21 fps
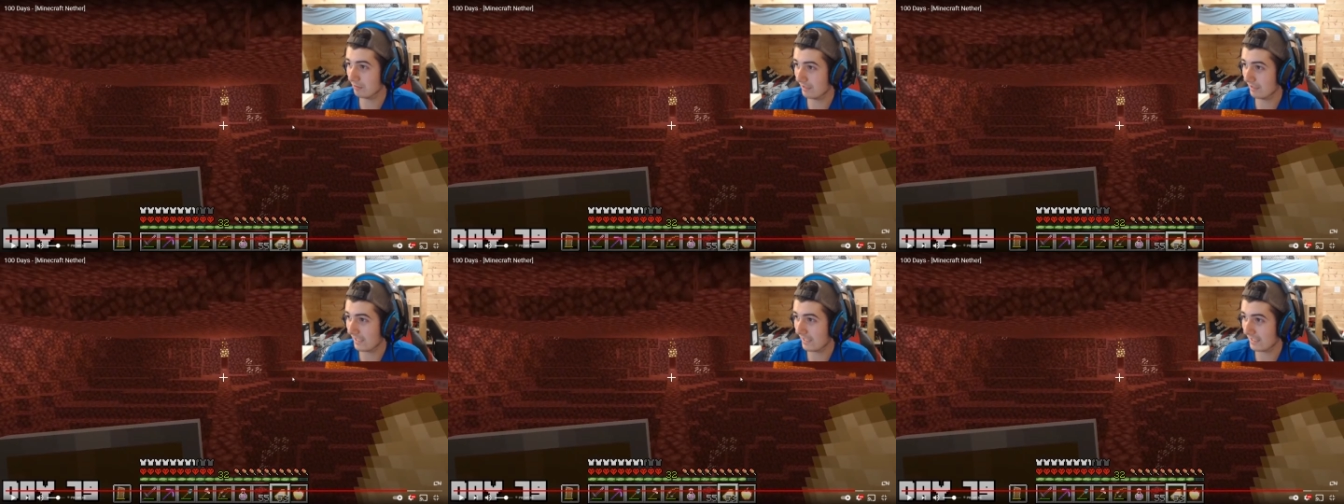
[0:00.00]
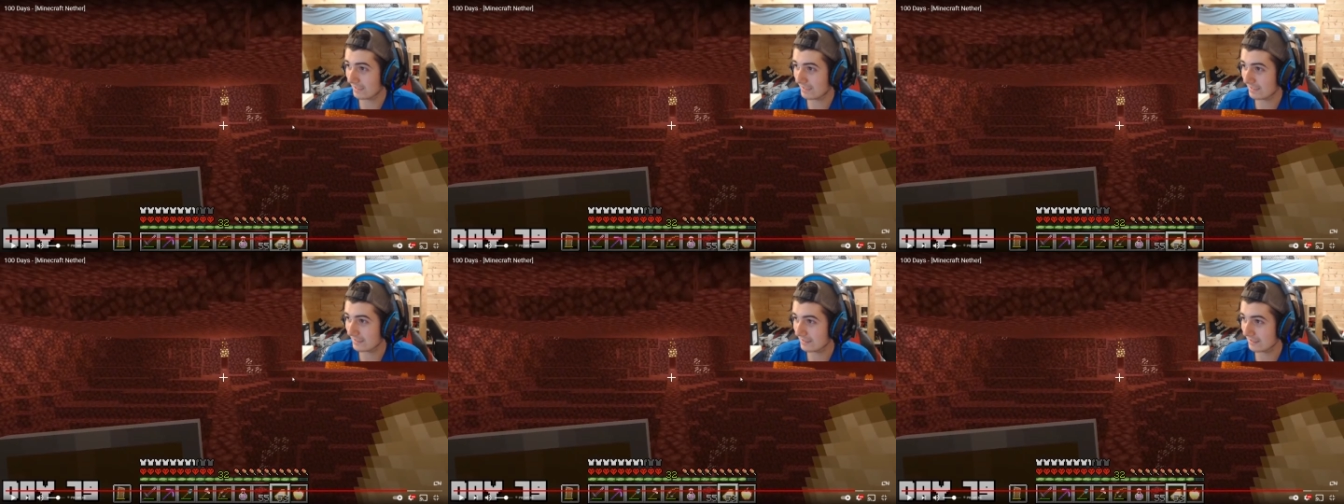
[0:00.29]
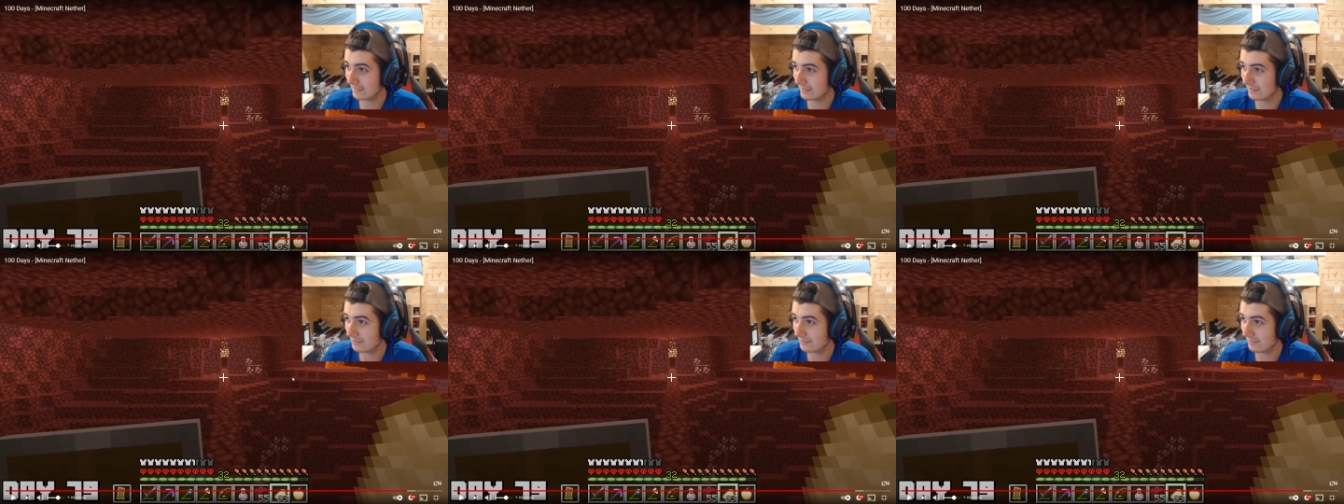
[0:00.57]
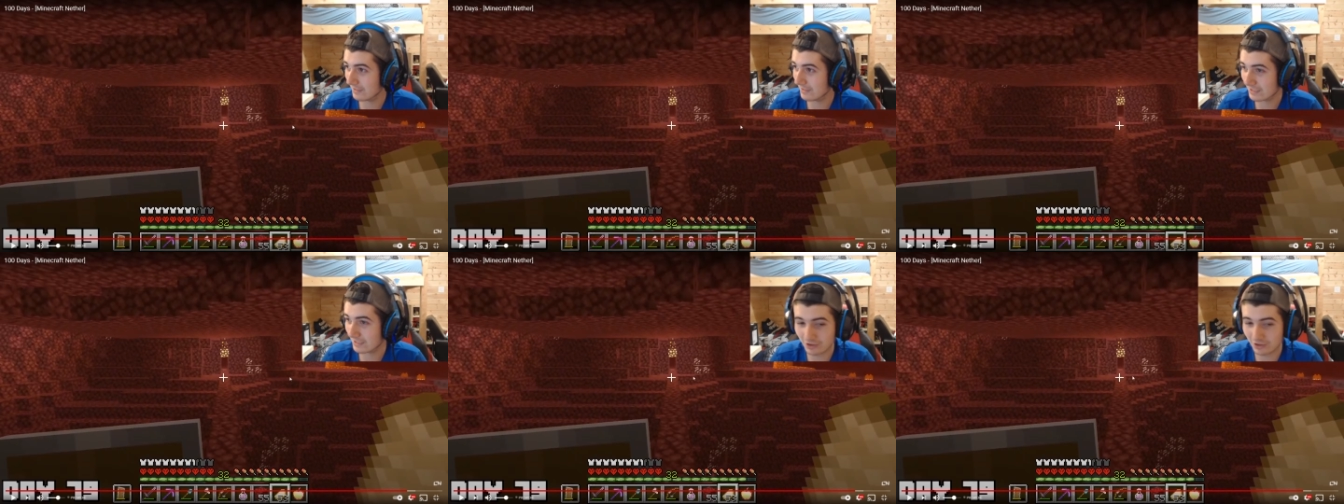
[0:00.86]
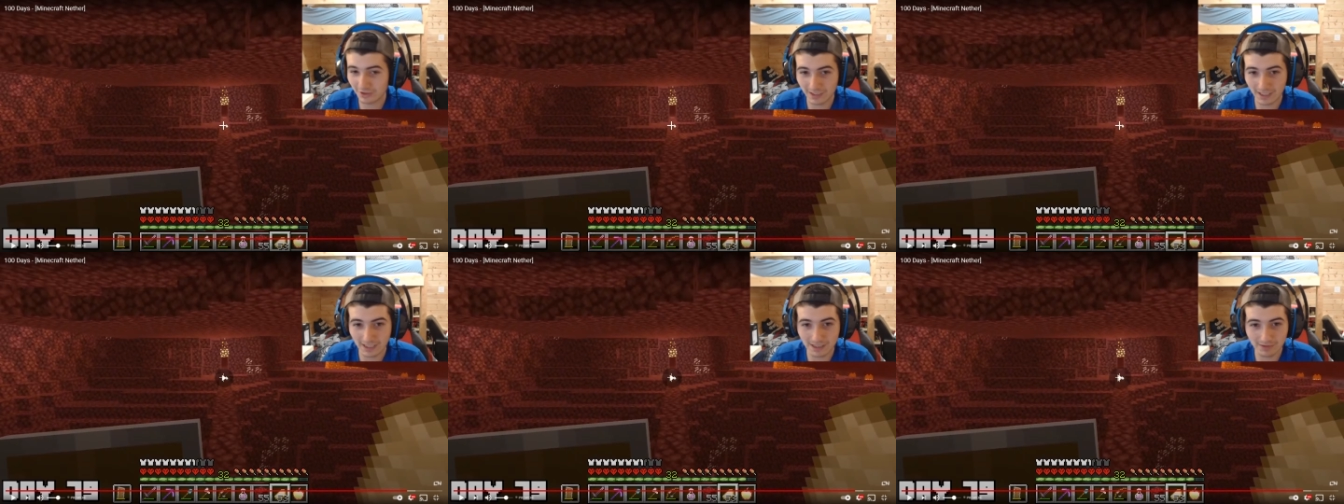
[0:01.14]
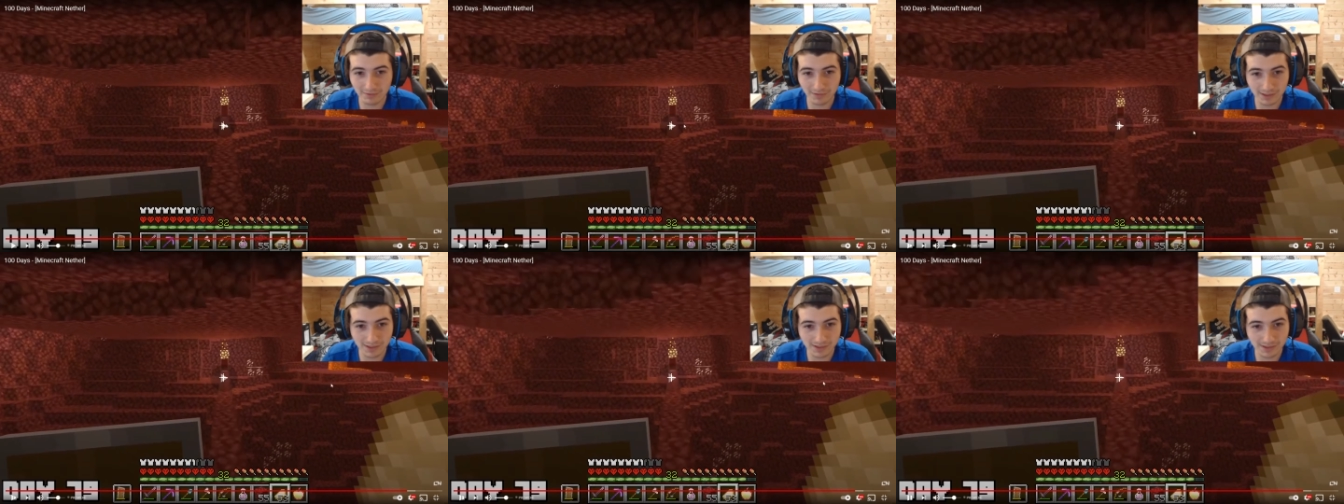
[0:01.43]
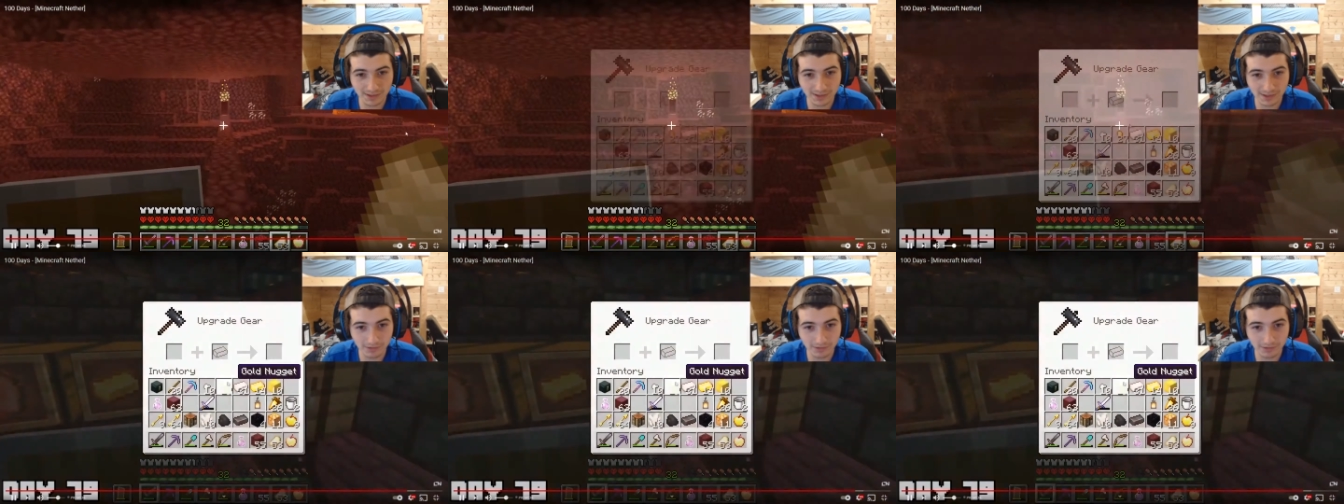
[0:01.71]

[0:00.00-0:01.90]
Like you actually have like Boy, stuff.